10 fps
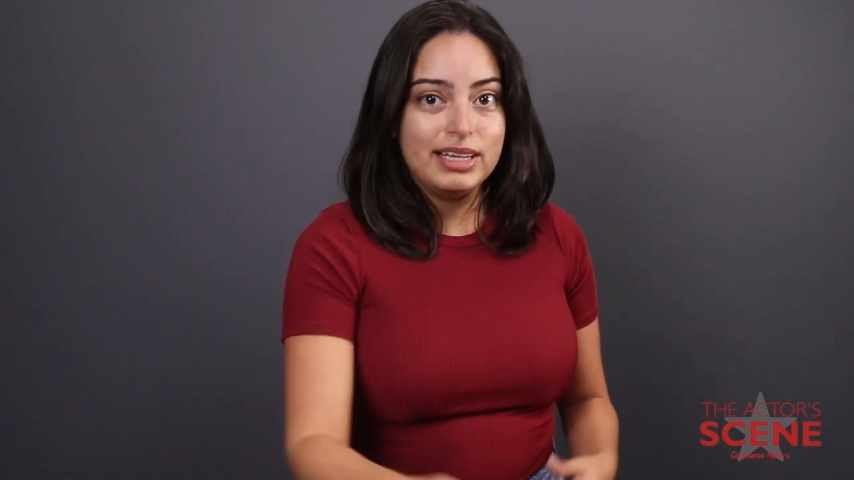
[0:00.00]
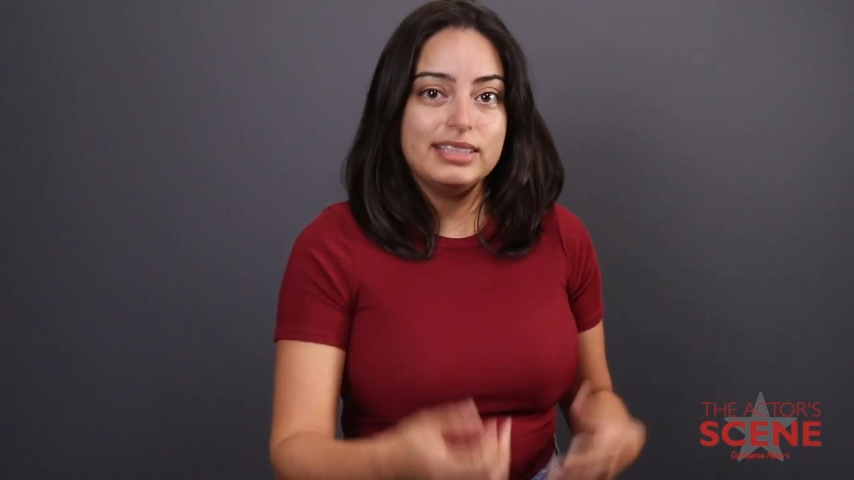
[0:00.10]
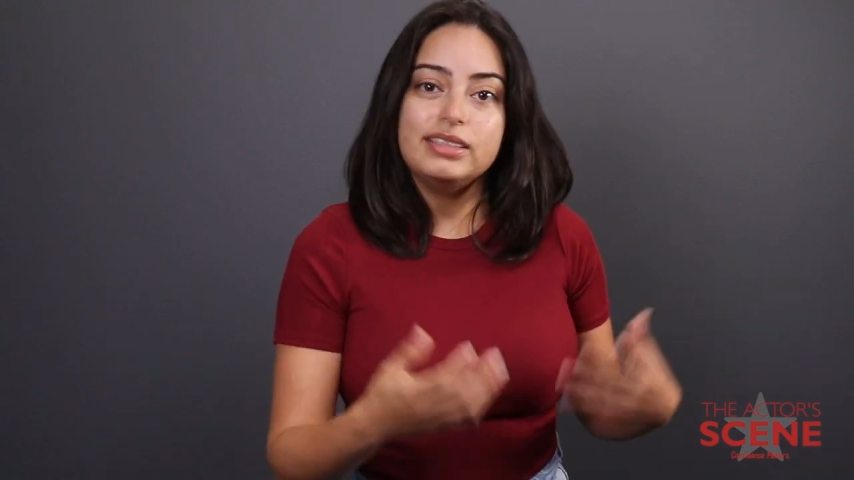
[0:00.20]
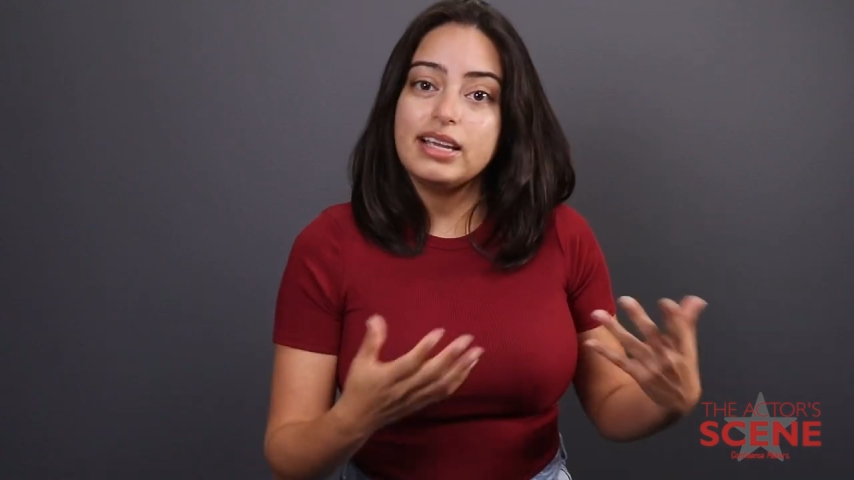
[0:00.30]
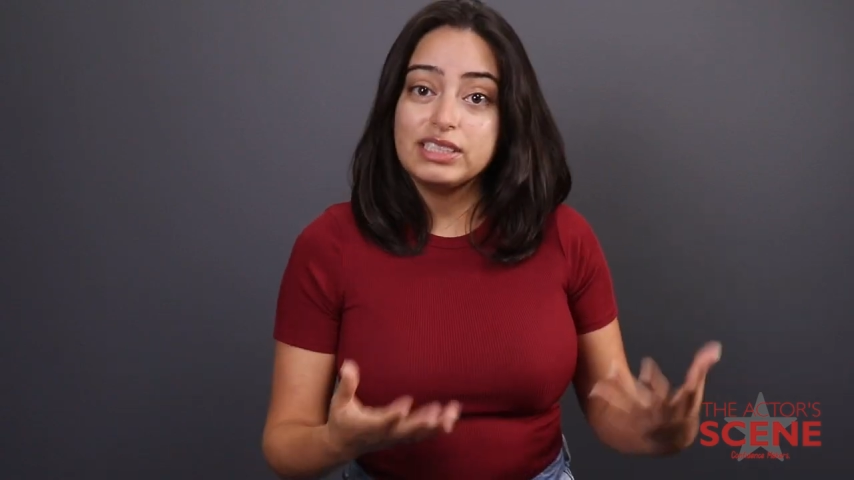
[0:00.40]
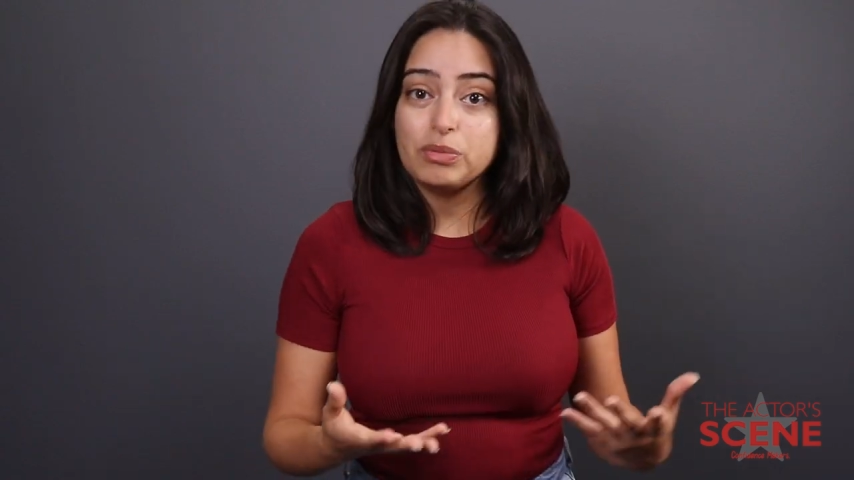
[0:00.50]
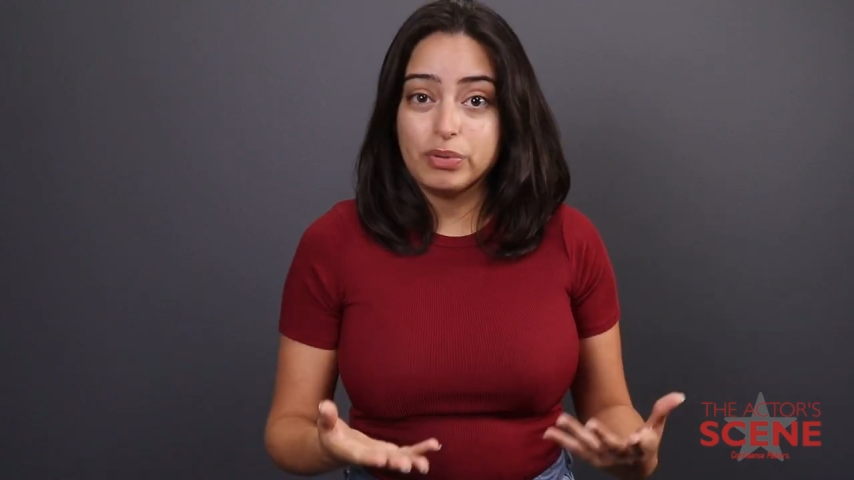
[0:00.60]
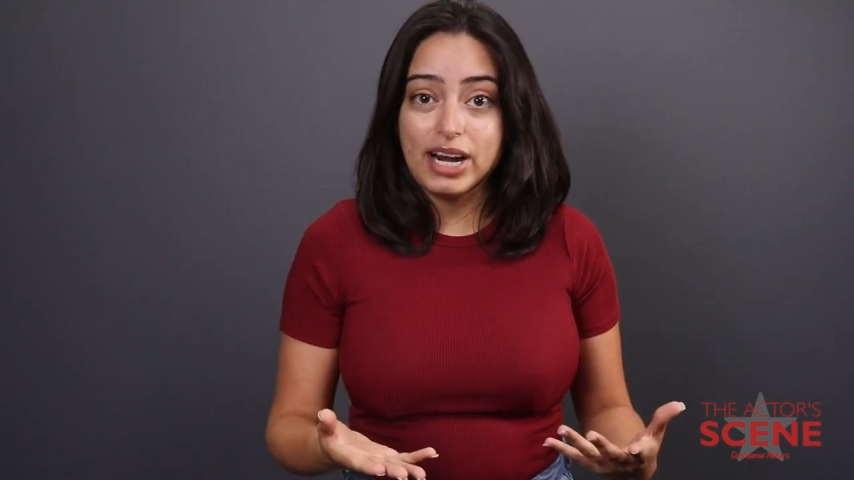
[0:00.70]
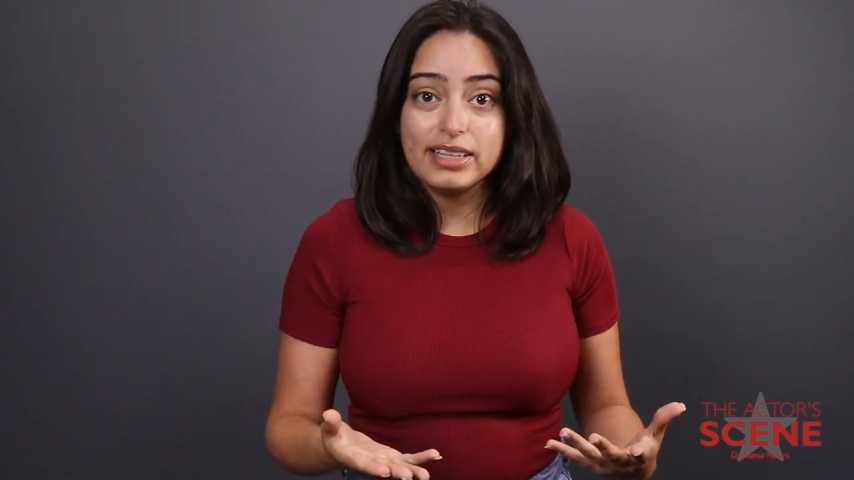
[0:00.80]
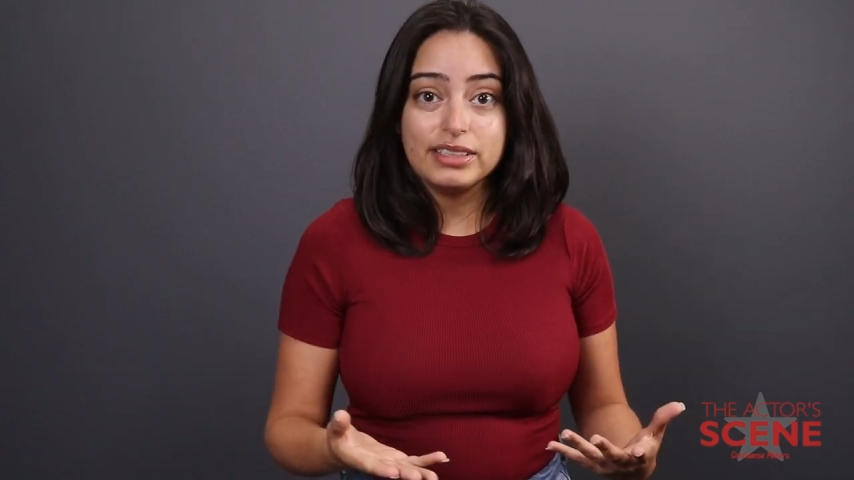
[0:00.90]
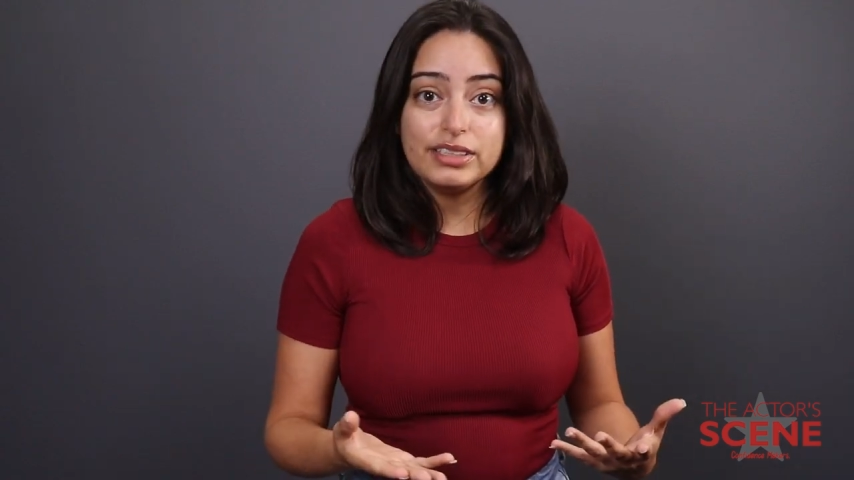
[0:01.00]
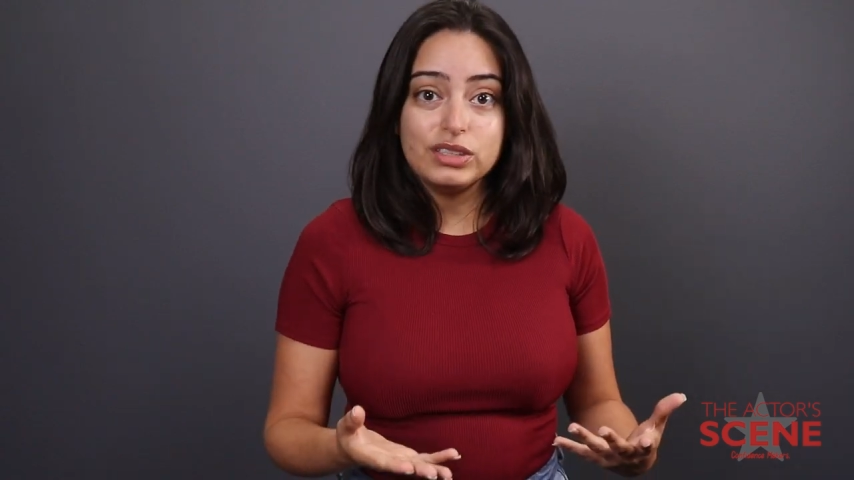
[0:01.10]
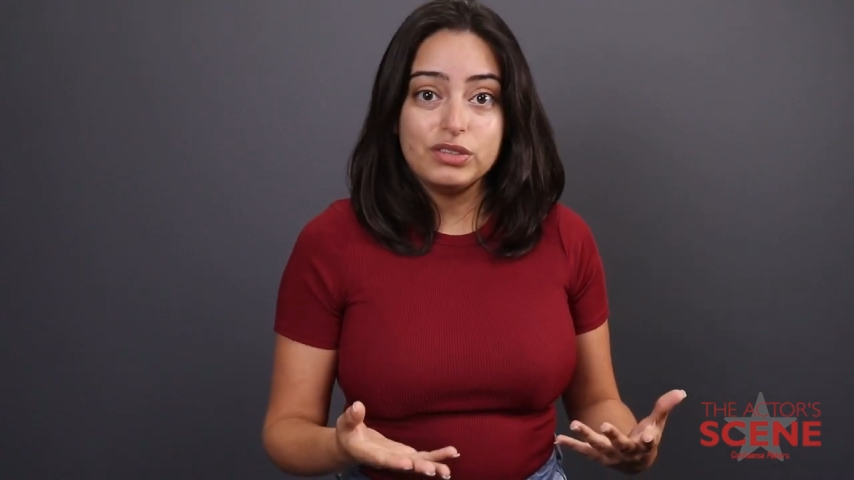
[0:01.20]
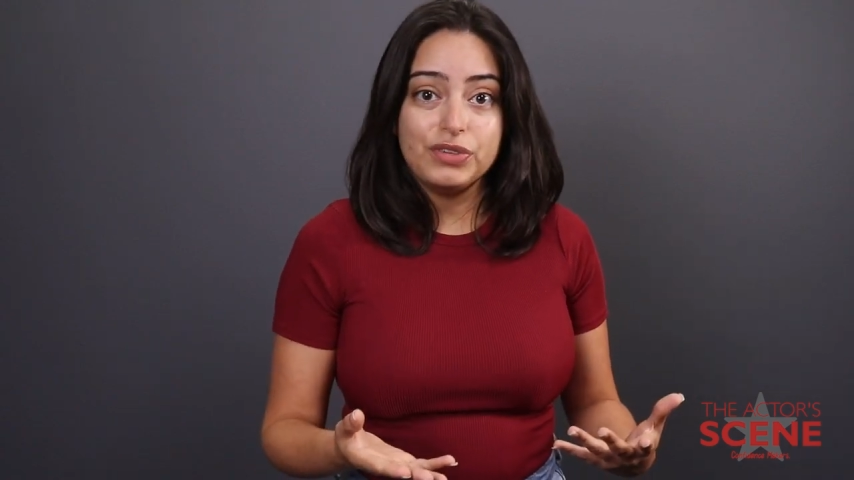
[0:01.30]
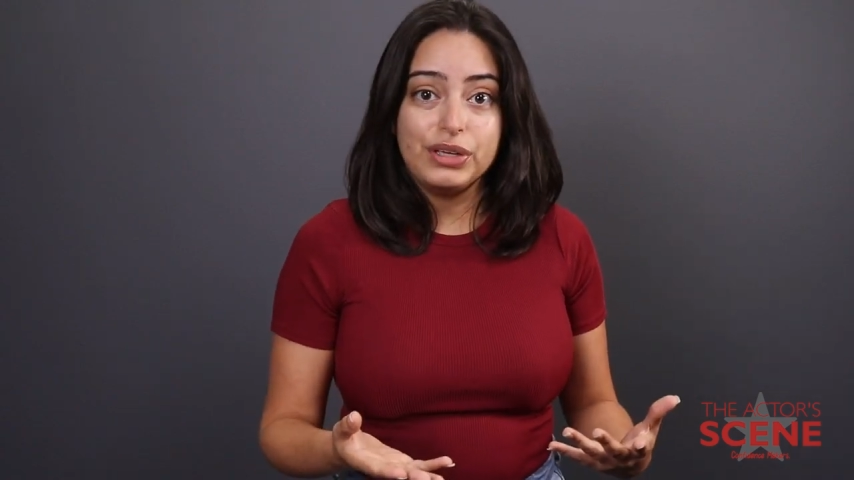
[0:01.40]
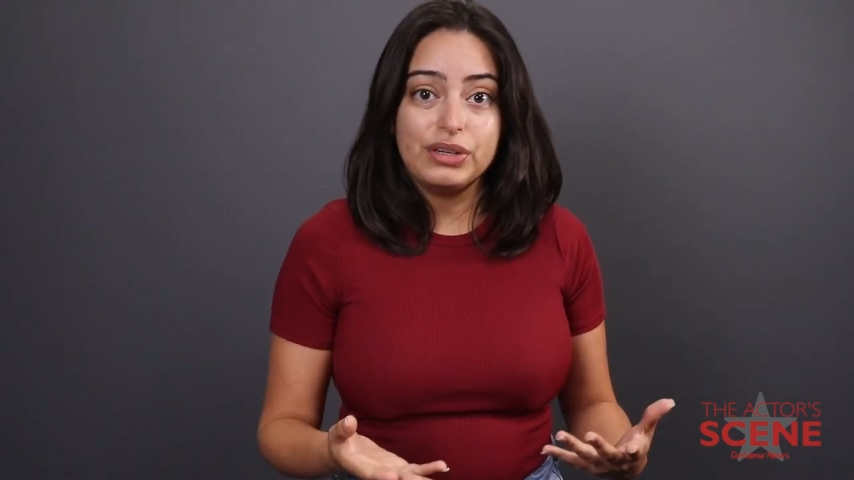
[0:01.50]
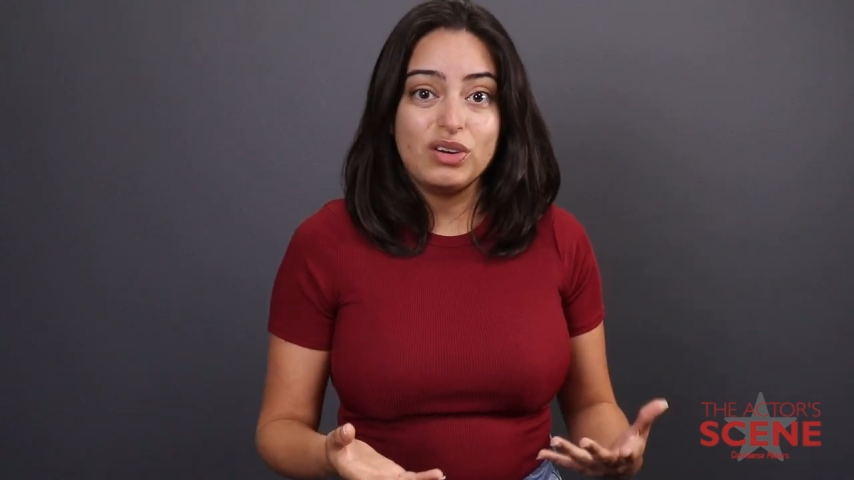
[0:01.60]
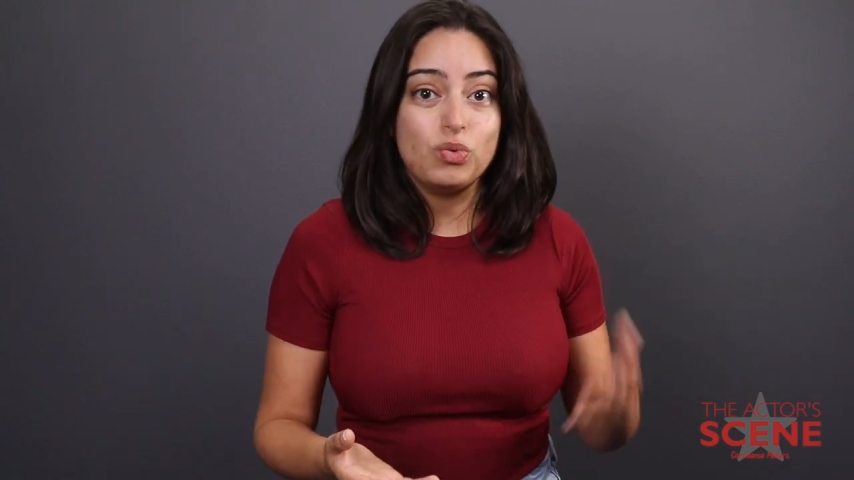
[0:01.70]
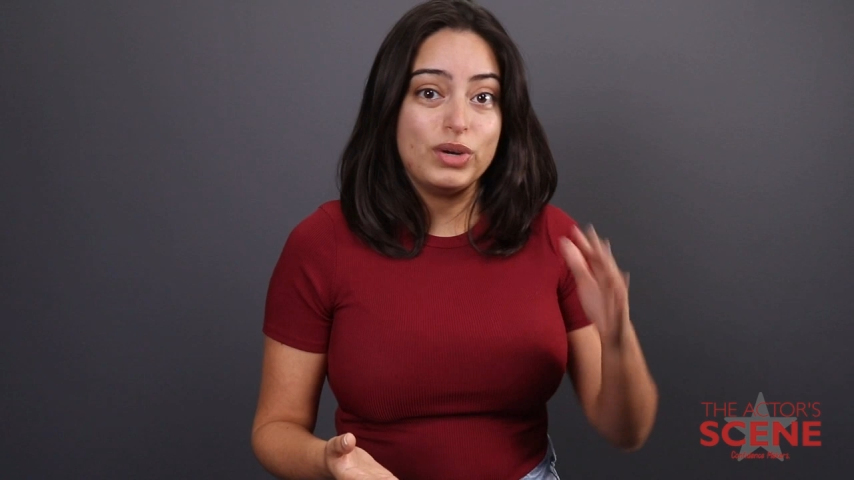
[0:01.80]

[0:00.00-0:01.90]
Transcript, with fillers: it takes some practice to figure out